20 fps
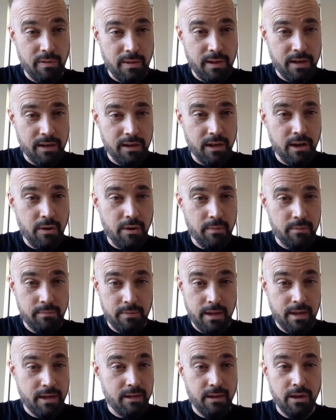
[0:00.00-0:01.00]
they can go
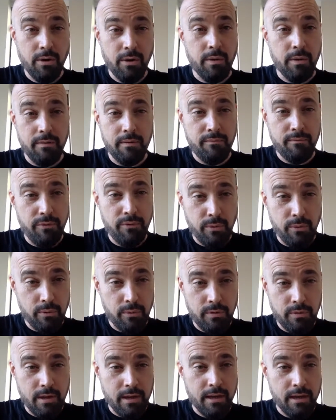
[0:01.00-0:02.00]
into
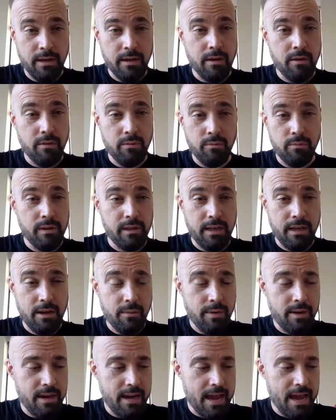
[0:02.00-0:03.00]
food, they can really go
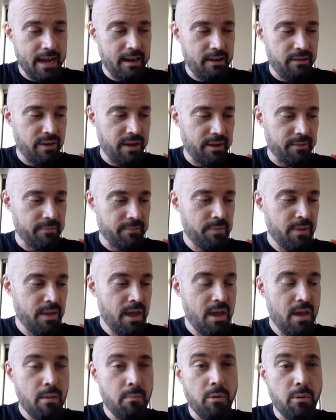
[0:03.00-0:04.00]
into anything.
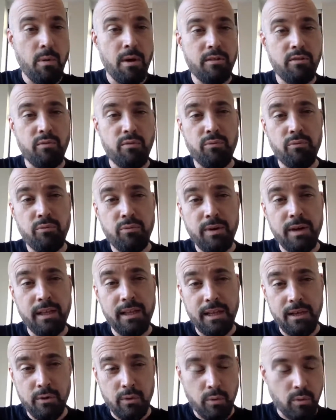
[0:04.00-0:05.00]
But what's
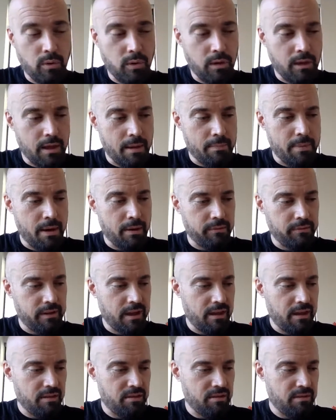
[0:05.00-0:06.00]
really cool about
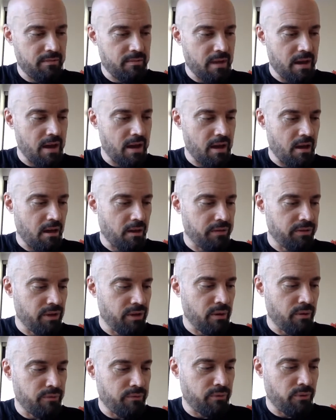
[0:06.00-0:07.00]
this,
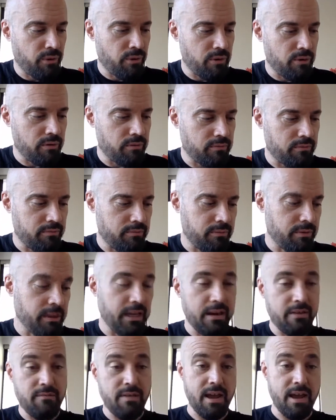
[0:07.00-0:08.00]
although for
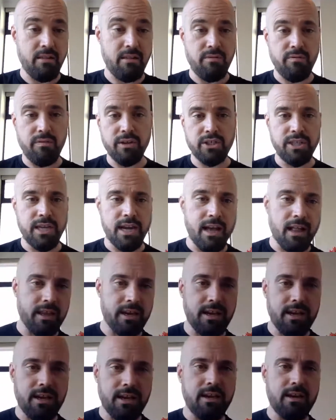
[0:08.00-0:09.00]
really advanced
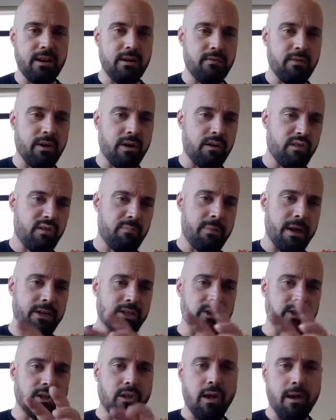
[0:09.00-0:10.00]
functionality, you need a very
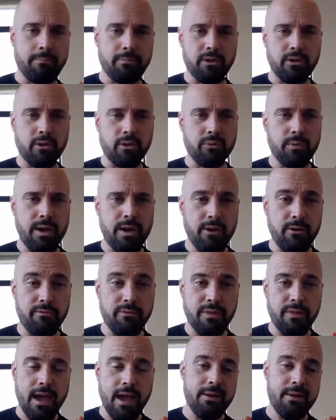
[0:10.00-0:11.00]
special optical reader
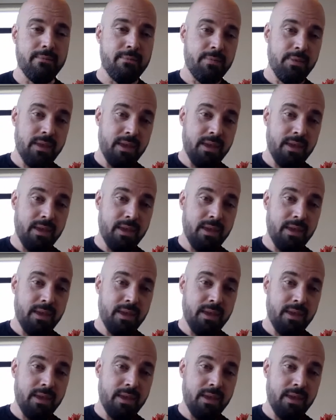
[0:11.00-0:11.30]
for that.